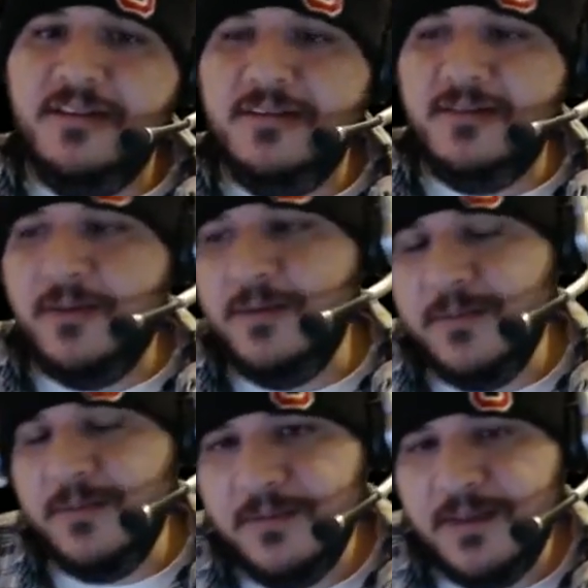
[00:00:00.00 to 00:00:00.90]

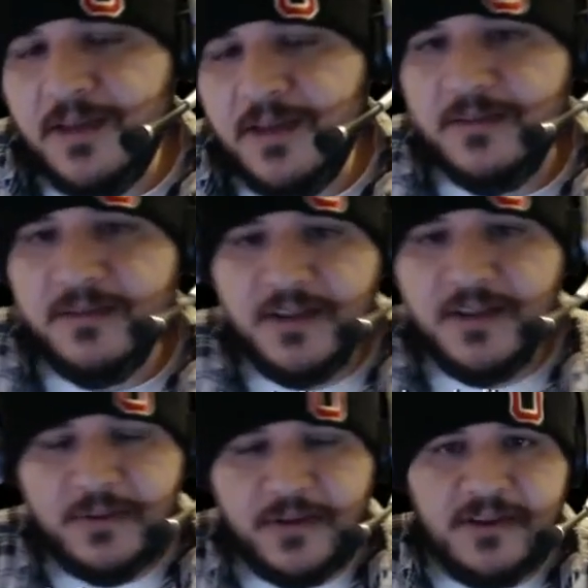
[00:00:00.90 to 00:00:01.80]
So now he's got
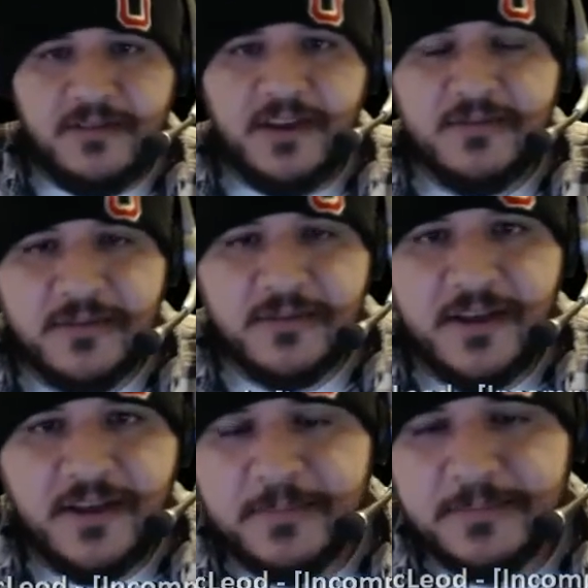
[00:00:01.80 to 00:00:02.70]
plenty of extra
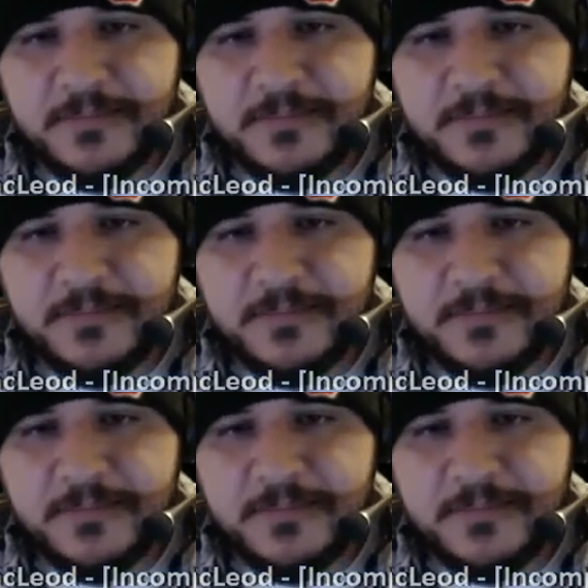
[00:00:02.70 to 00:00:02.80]
time